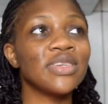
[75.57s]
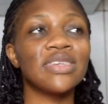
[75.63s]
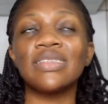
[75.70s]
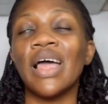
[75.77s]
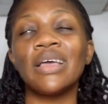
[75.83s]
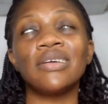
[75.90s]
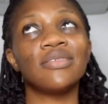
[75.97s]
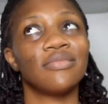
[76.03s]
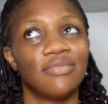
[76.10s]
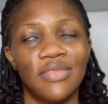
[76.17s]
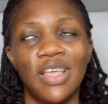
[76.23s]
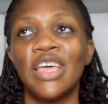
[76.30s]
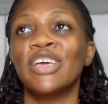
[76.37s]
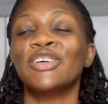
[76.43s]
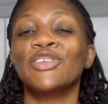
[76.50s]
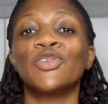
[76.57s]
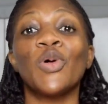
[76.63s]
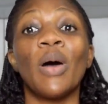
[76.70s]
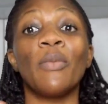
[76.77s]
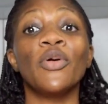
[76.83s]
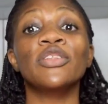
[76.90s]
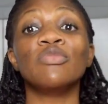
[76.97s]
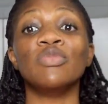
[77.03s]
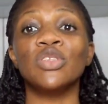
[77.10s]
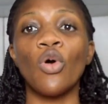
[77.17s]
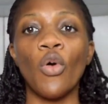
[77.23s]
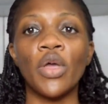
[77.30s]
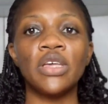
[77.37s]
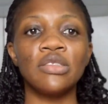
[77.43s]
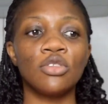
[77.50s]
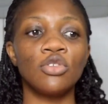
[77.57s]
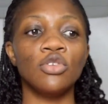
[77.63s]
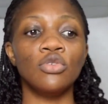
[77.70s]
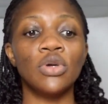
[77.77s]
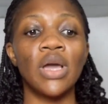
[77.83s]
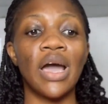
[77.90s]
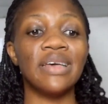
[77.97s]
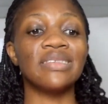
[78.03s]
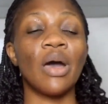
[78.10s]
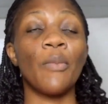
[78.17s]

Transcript: like. So I'm going to be talking to you guys